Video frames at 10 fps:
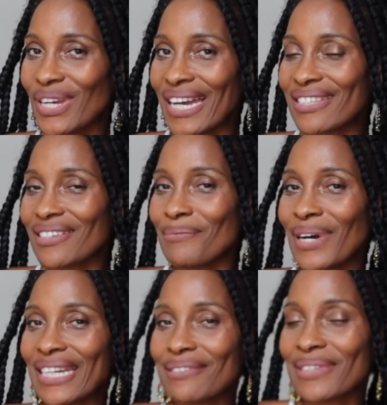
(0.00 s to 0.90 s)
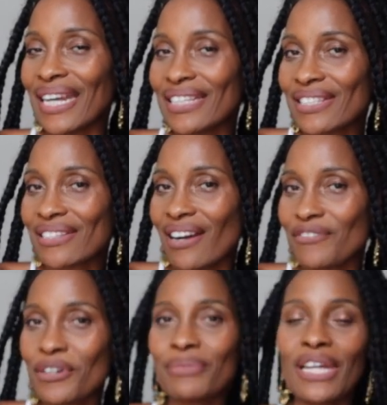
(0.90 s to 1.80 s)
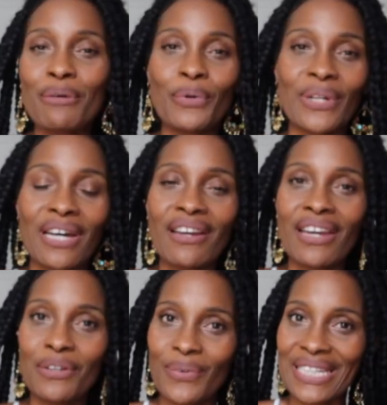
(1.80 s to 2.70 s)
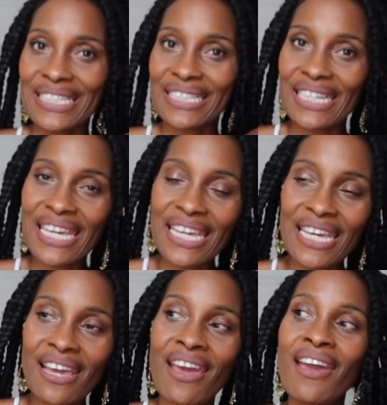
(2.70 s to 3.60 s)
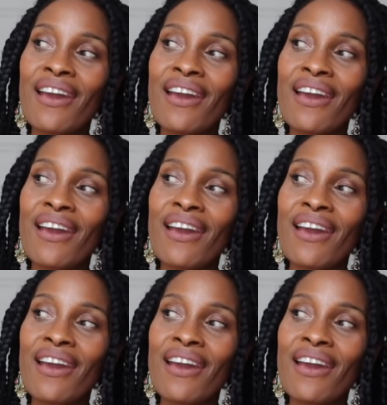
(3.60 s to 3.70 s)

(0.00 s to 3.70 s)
guys some items that I just got from Delamoda NYC.